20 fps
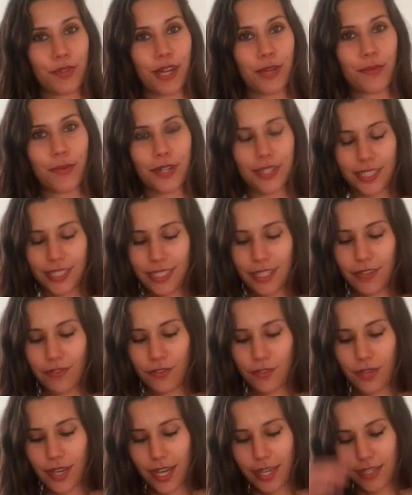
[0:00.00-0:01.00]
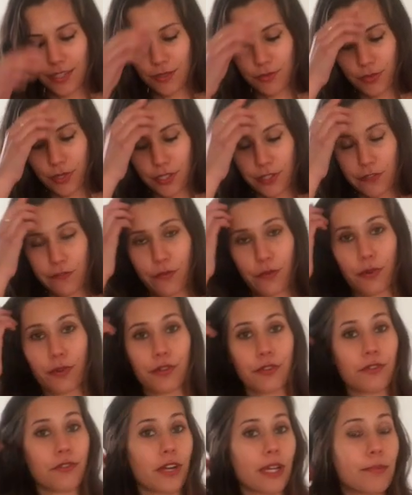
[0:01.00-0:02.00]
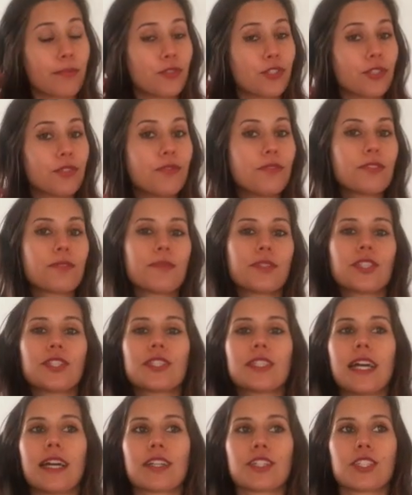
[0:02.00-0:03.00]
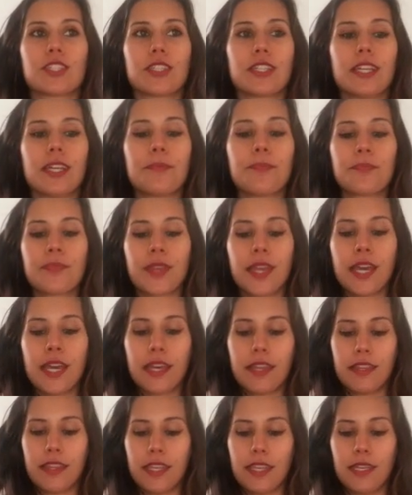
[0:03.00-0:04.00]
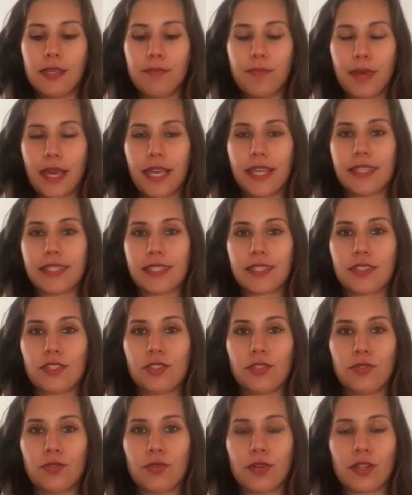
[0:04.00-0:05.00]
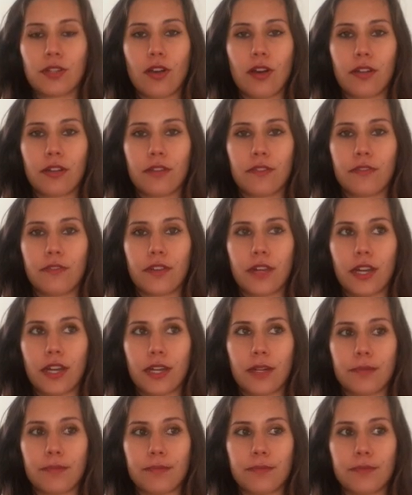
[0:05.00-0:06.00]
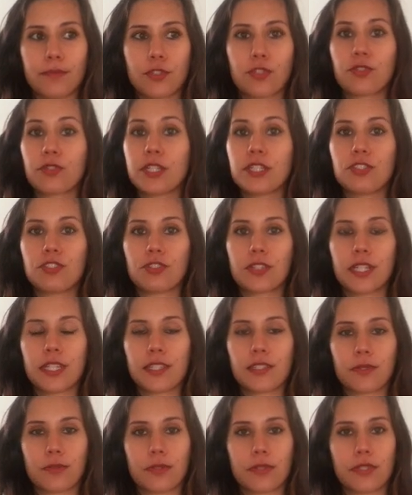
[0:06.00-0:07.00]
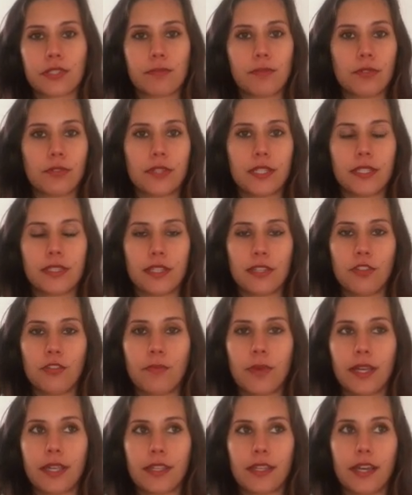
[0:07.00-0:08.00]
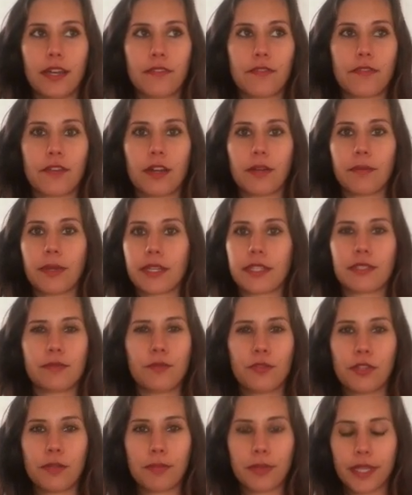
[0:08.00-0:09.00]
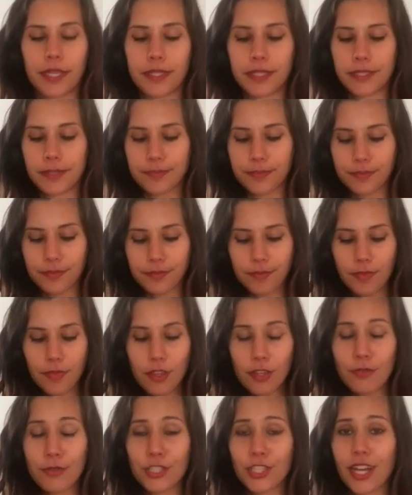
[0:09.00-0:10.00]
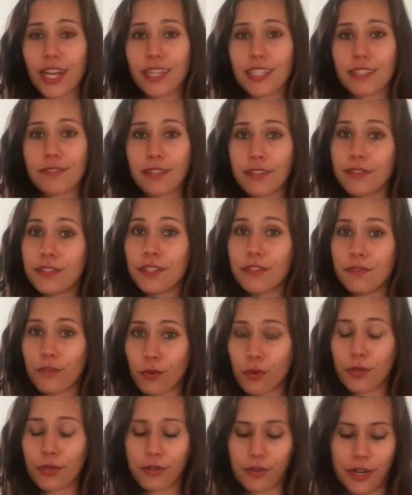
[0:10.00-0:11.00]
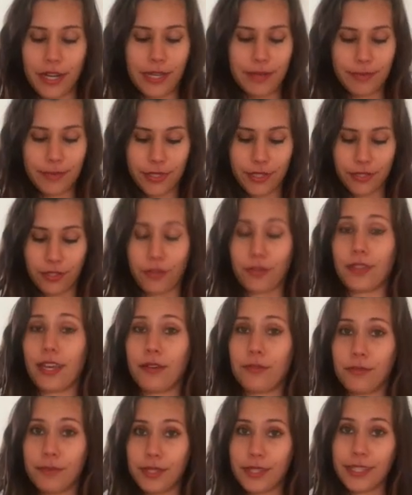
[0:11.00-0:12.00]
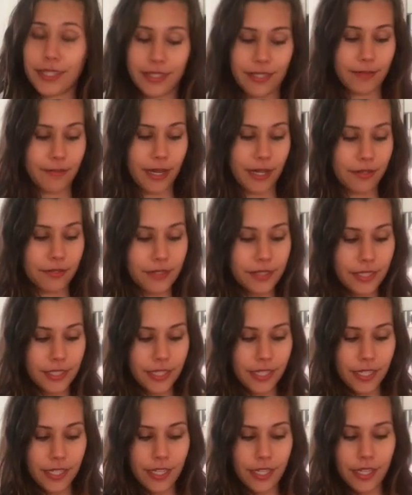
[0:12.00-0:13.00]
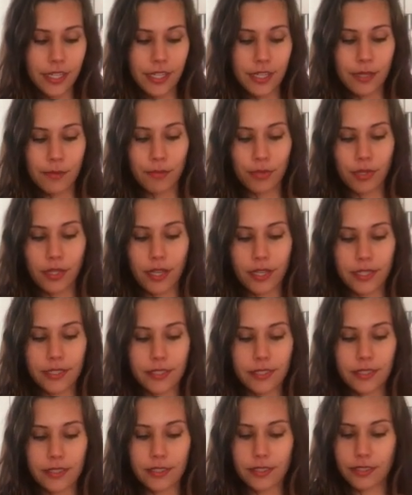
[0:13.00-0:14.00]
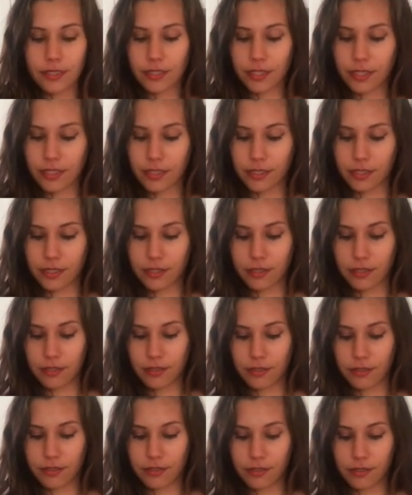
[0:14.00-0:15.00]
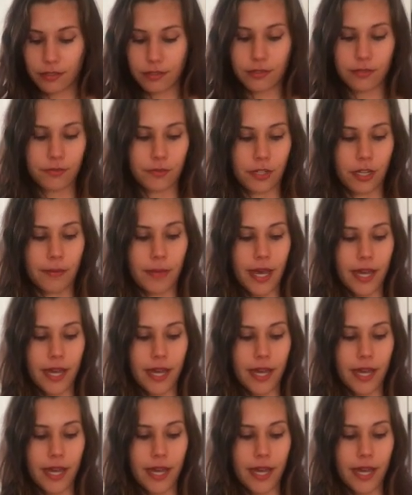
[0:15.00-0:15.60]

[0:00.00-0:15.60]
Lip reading: I wanted to give you guys was for grape juice, which is actually the base to a lot of green drinks or smoothies that you might get from like a smoothie place, which has 54 grams. So that would be this amount plus what I'm